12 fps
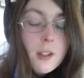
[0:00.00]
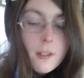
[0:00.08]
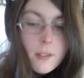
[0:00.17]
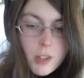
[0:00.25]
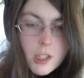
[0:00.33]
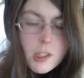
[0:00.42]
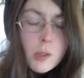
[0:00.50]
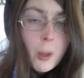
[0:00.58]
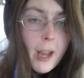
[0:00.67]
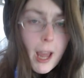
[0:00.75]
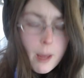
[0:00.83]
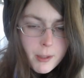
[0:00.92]
this is
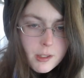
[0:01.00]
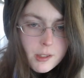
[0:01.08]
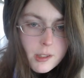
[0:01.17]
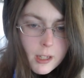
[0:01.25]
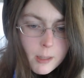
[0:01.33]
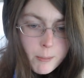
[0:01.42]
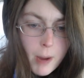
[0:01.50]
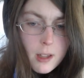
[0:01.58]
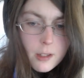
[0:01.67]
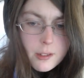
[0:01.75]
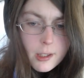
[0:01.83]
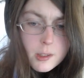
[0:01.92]
what happens in
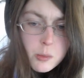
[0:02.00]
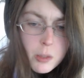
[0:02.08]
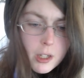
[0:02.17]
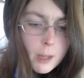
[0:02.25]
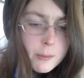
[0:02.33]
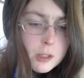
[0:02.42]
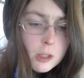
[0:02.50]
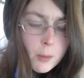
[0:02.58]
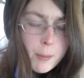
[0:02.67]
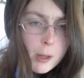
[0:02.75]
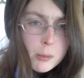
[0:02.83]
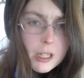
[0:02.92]
politics when it comes to
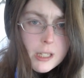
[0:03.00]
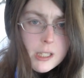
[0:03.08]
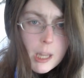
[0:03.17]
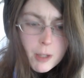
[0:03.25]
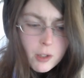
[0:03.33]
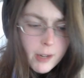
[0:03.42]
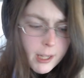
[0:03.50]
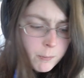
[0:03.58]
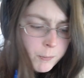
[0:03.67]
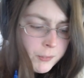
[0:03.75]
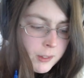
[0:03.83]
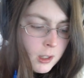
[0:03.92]
Republican Democrat.
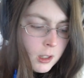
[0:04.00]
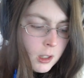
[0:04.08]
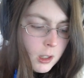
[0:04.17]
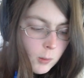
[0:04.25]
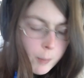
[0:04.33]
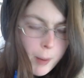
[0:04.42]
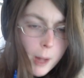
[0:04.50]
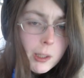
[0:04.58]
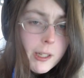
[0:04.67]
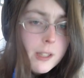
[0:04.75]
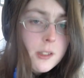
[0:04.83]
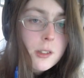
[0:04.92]

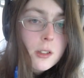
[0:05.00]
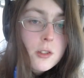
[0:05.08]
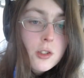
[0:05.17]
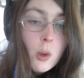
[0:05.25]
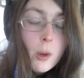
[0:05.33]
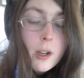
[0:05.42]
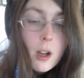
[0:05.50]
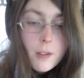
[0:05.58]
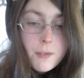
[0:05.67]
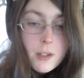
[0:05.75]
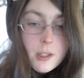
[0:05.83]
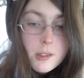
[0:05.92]
Republicans join
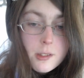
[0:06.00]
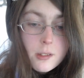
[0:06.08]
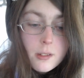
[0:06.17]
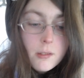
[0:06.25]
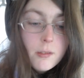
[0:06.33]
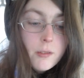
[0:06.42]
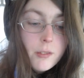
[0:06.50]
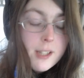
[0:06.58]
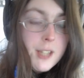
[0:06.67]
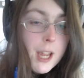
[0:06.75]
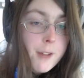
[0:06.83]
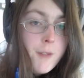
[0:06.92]
office, they
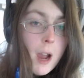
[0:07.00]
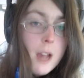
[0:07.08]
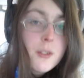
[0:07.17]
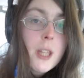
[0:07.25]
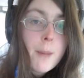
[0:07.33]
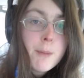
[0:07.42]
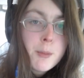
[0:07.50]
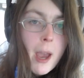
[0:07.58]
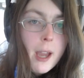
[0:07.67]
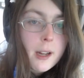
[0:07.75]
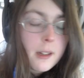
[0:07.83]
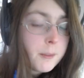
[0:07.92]
take 5 steps
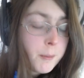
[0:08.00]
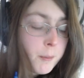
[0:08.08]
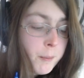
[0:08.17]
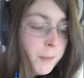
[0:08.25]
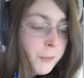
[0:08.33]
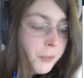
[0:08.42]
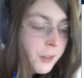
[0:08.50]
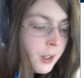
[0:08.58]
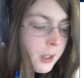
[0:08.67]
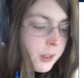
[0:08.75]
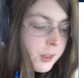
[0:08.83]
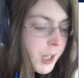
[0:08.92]
back.
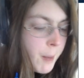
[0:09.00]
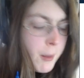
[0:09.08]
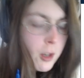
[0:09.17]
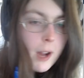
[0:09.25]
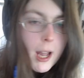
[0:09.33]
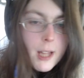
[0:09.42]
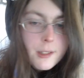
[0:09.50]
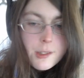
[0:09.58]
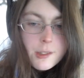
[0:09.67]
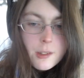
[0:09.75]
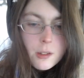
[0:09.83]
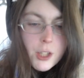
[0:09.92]

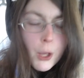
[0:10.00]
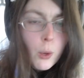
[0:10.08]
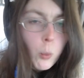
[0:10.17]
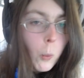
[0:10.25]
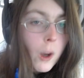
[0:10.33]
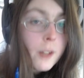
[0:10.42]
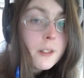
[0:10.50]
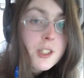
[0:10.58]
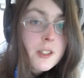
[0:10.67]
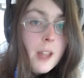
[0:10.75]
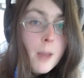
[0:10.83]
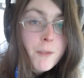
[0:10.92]
Democrats take 1
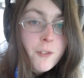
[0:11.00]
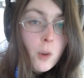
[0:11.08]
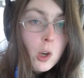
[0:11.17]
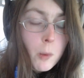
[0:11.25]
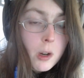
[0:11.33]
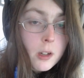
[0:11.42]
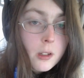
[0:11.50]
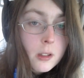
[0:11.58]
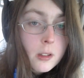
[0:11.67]
step forward